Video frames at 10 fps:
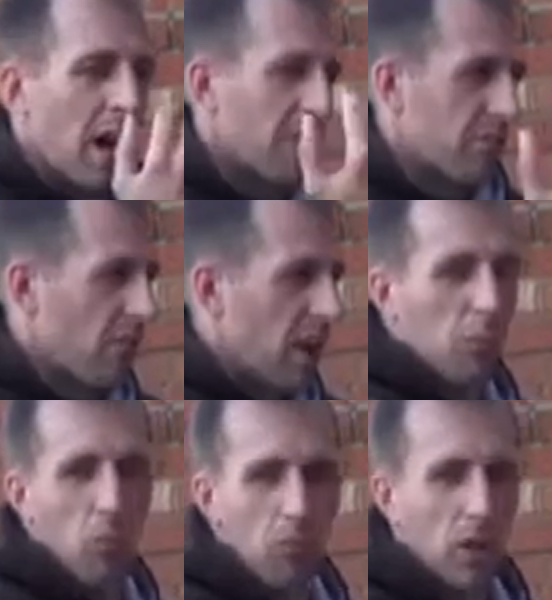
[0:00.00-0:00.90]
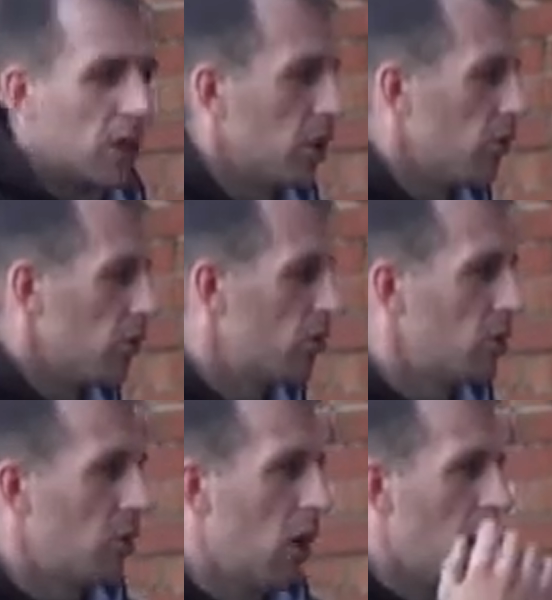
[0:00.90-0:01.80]
As I say, I wouldn't really
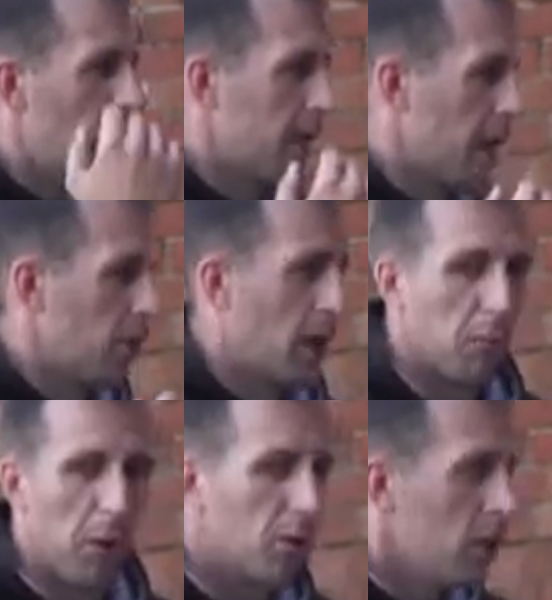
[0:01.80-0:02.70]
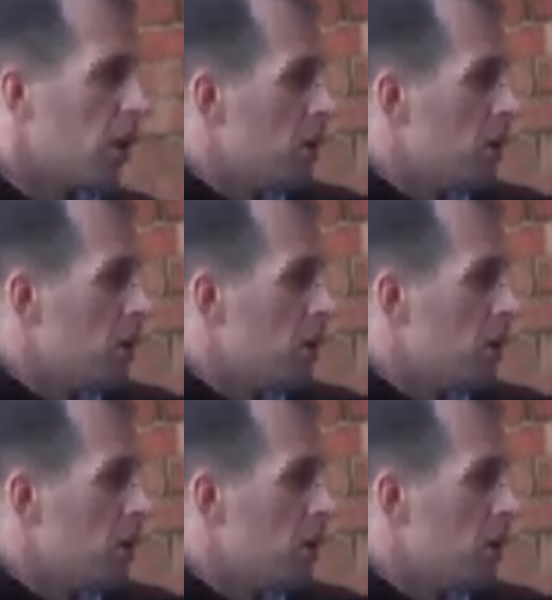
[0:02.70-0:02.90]
use a downward elbow,